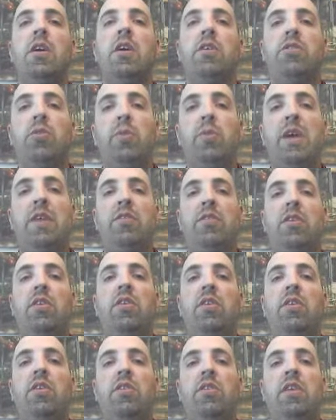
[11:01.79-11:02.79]
So we have
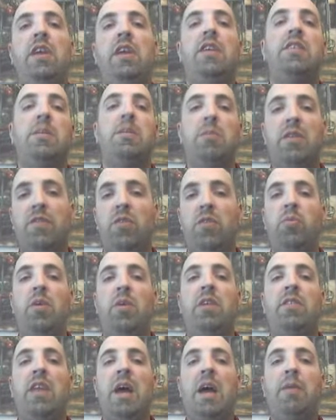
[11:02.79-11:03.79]
to teach them in different
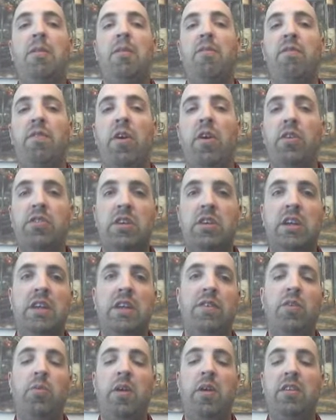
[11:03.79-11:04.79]
ways and have them functioning in
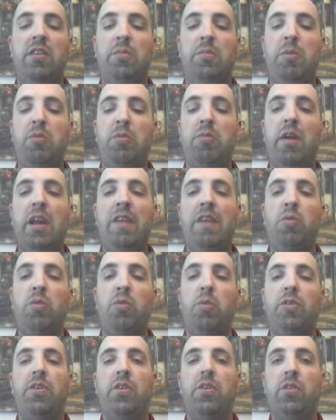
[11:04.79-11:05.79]
different ways to be ready for
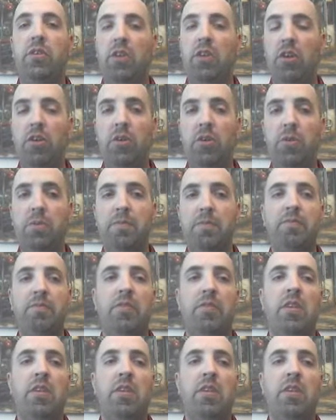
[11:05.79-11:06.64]
what they're going to do.